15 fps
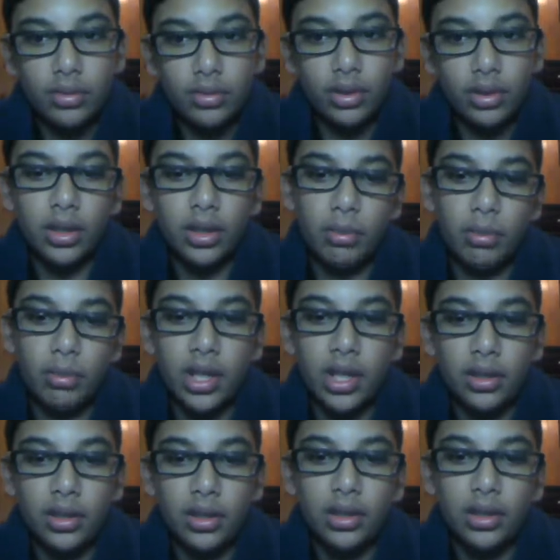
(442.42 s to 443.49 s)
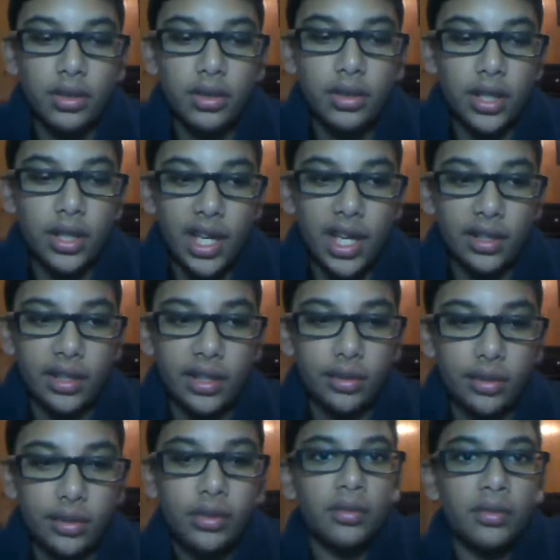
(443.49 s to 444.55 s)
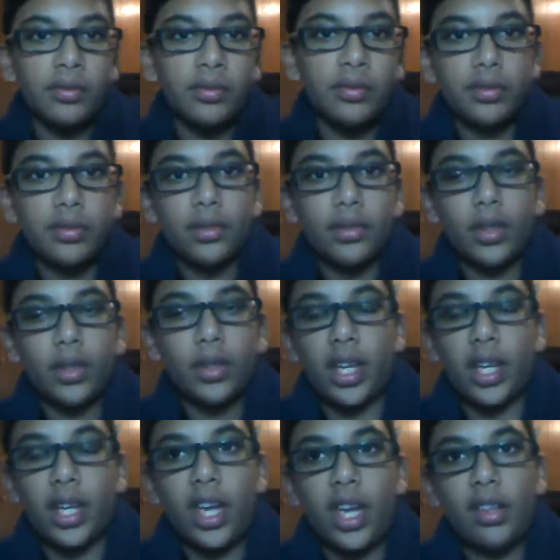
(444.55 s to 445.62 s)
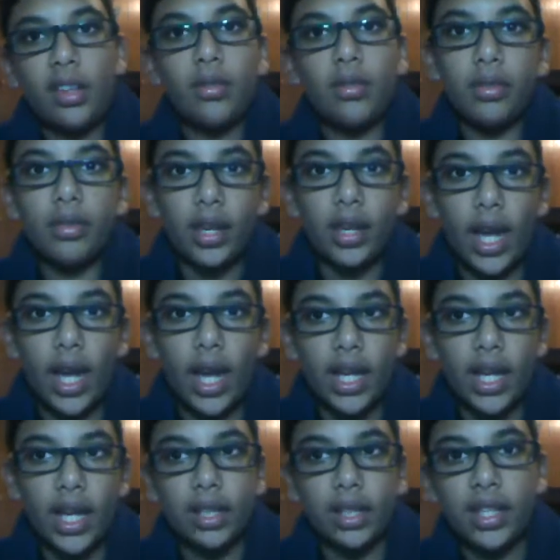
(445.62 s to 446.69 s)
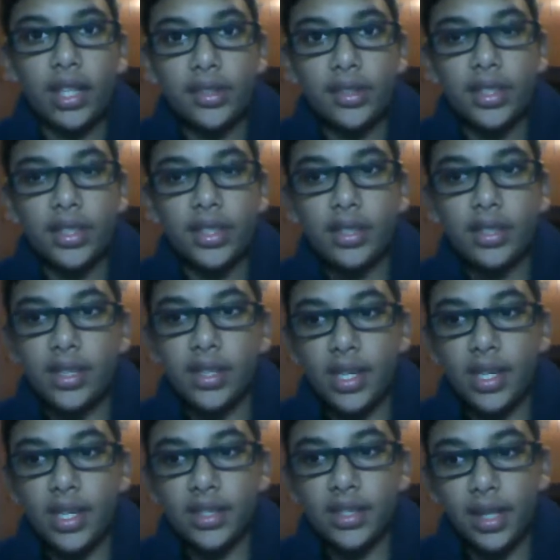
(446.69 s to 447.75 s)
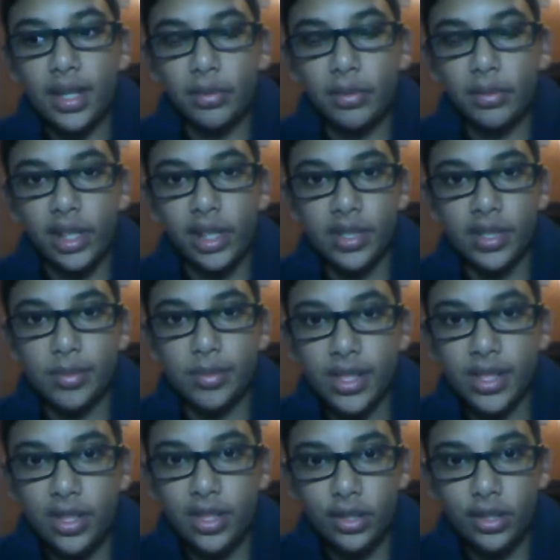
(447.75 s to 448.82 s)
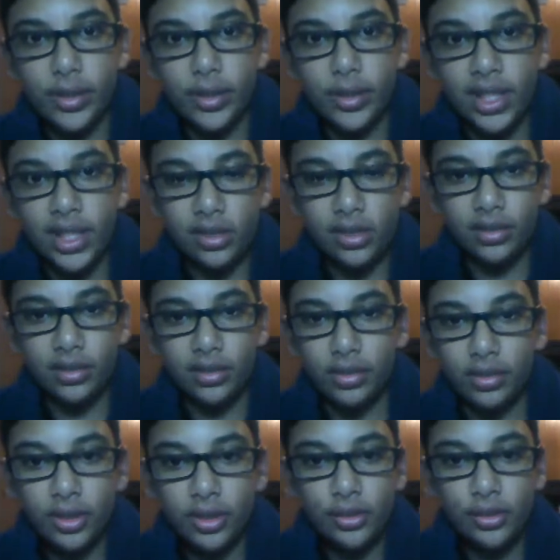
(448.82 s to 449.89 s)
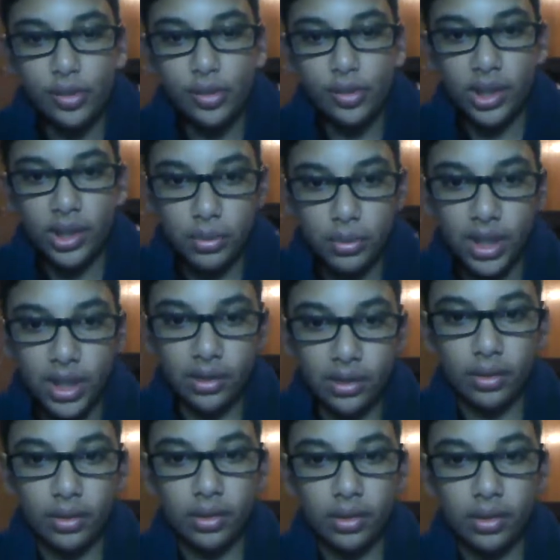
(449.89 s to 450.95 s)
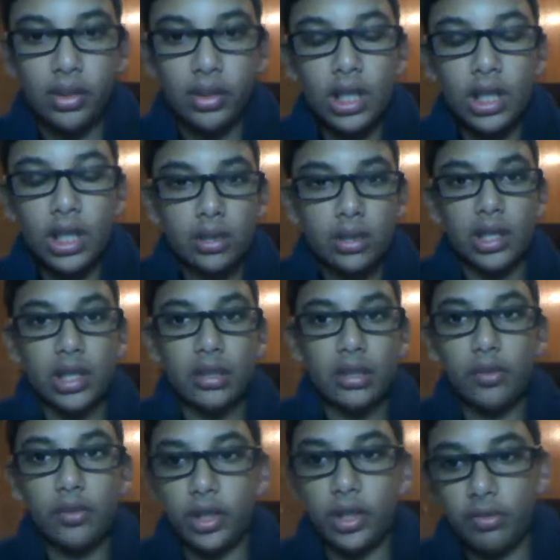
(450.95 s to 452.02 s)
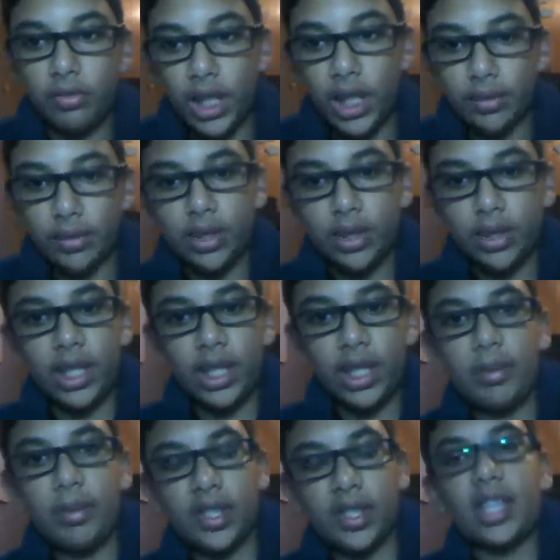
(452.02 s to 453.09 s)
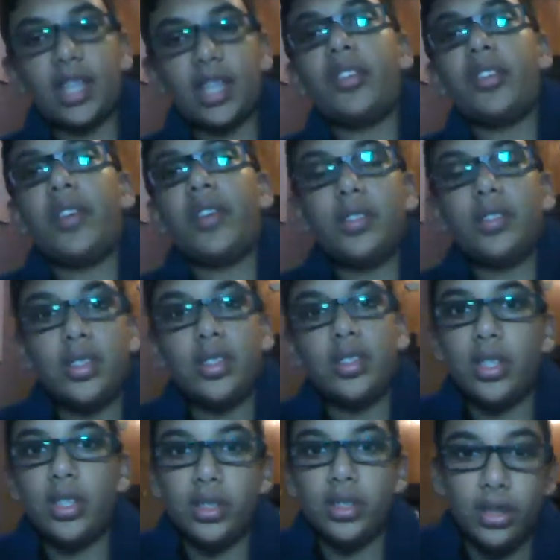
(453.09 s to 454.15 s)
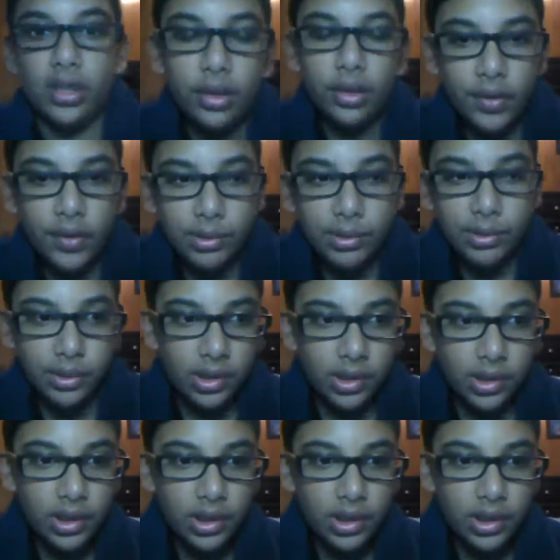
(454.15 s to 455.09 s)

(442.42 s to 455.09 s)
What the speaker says: I mean, look at Halo. Okay, Halo, I at least see some realism. It's the year 2241 or 2245. Okay, that makes sense. You have energy shields, you can go invisible,